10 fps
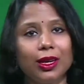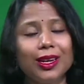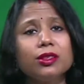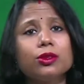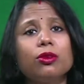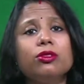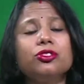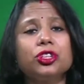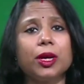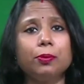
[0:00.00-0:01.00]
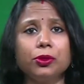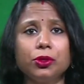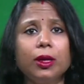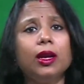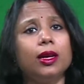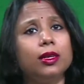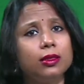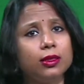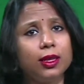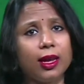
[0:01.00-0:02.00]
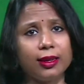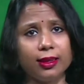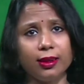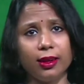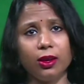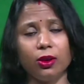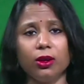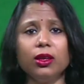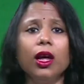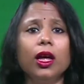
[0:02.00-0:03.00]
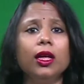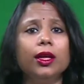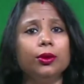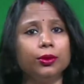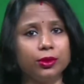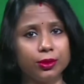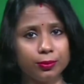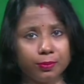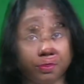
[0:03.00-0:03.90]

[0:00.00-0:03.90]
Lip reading: Let us conceptualize the category called youth.